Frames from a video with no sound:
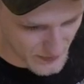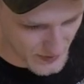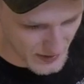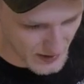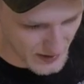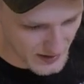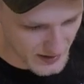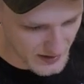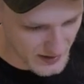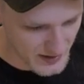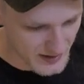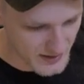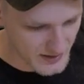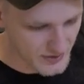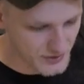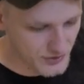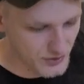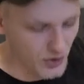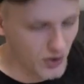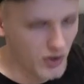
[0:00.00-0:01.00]
They're
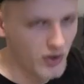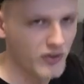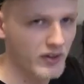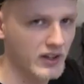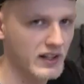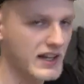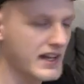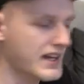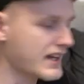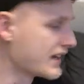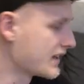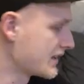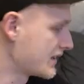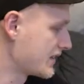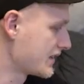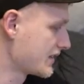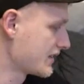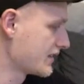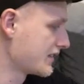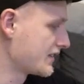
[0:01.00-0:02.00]
sort of related.
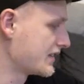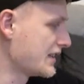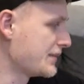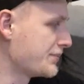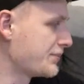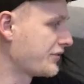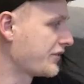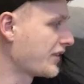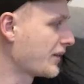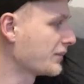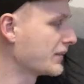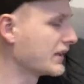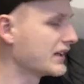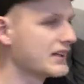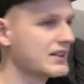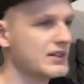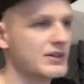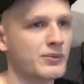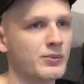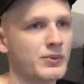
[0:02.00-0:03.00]
Deep family,
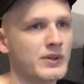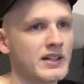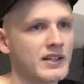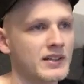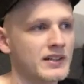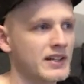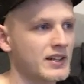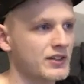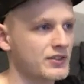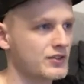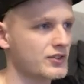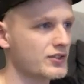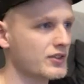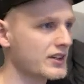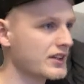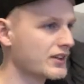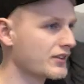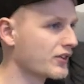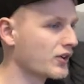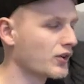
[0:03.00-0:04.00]
weird history. They've
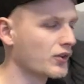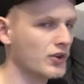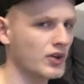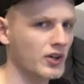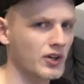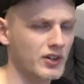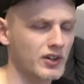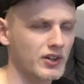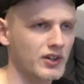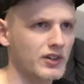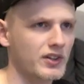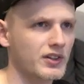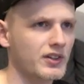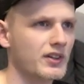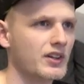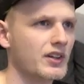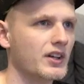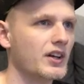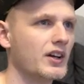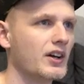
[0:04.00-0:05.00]
all got...
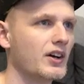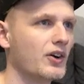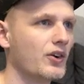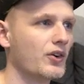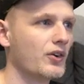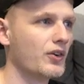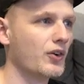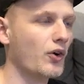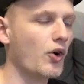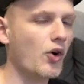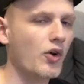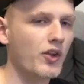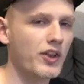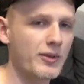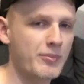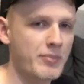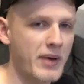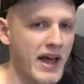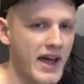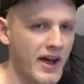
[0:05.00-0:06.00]
All the
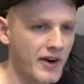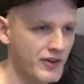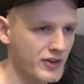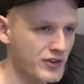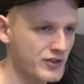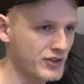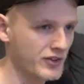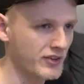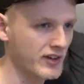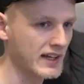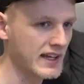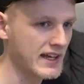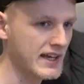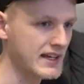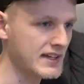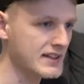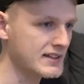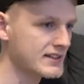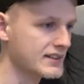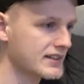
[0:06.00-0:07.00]
parents are related
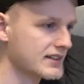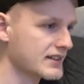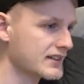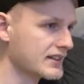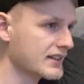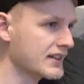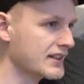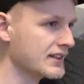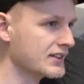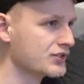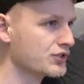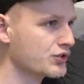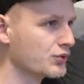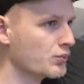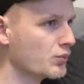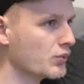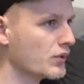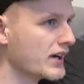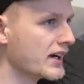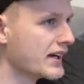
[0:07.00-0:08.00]
in some
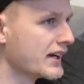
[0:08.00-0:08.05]
way.